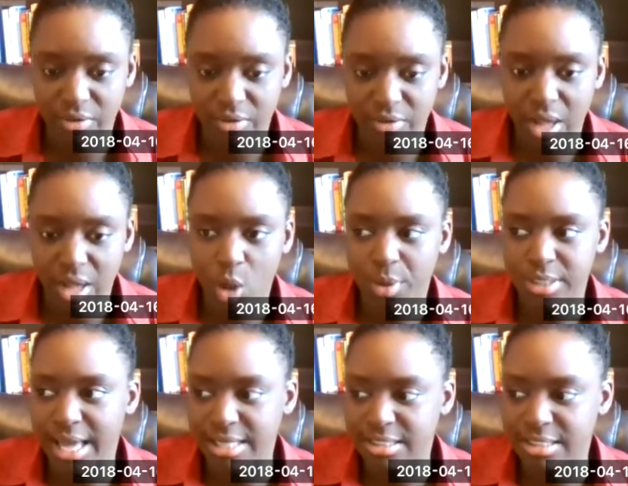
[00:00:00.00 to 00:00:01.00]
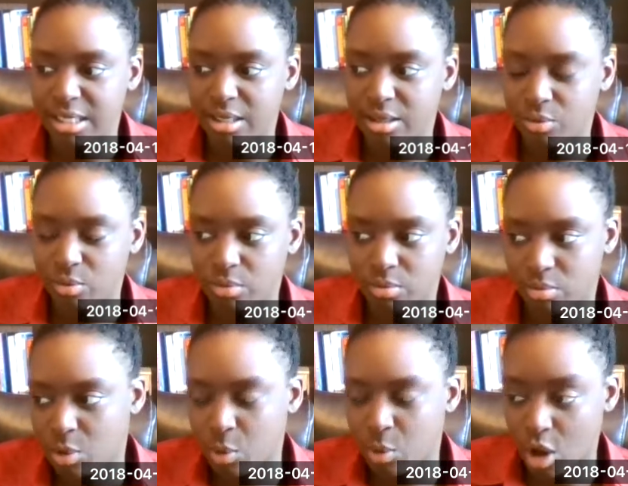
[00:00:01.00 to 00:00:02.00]
I'm always asking
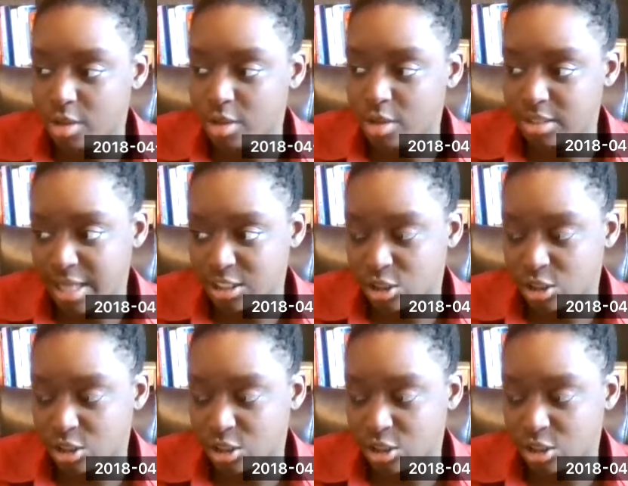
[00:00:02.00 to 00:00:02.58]
what we're called to ask,